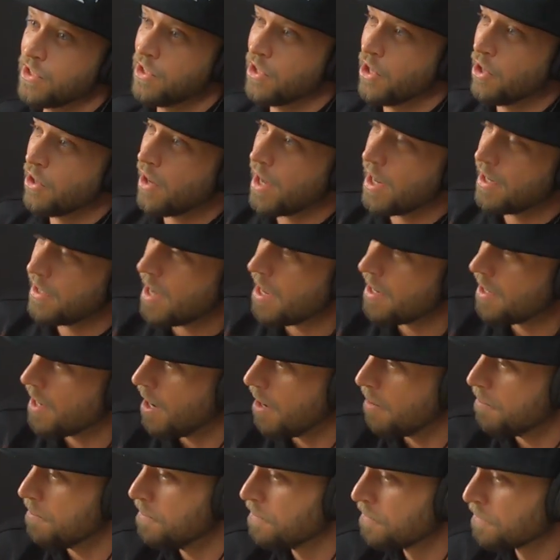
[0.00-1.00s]
You know, and and
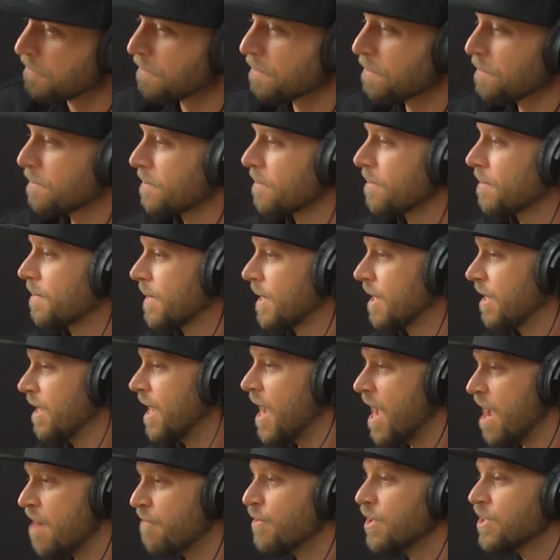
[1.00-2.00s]
um,
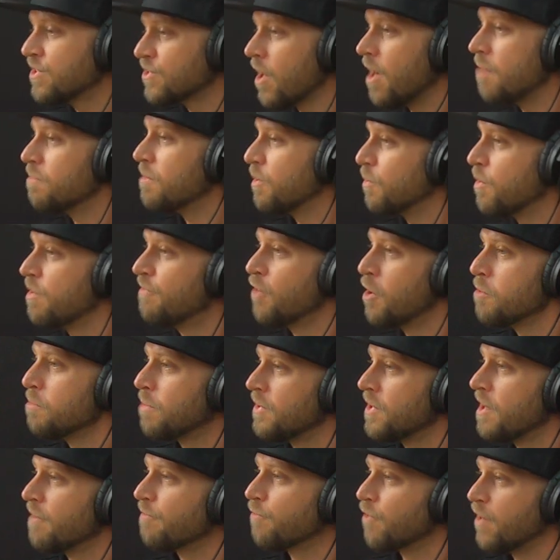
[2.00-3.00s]
yeah, every time that we've
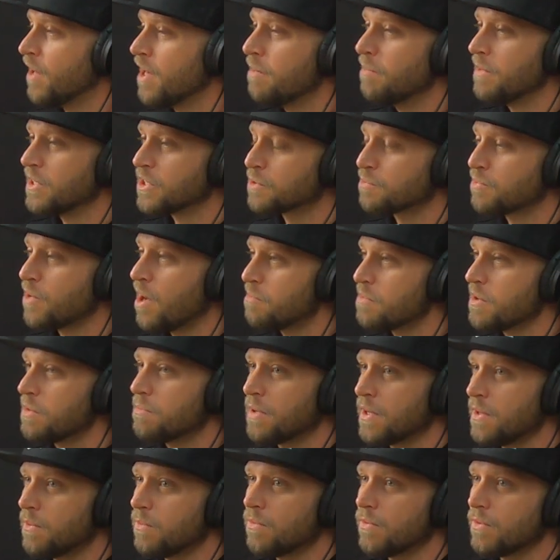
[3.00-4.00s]
opened up for him, it's probably
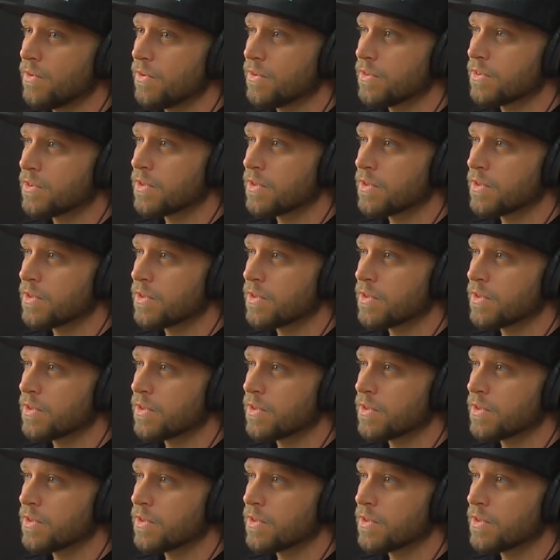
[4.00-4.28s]
been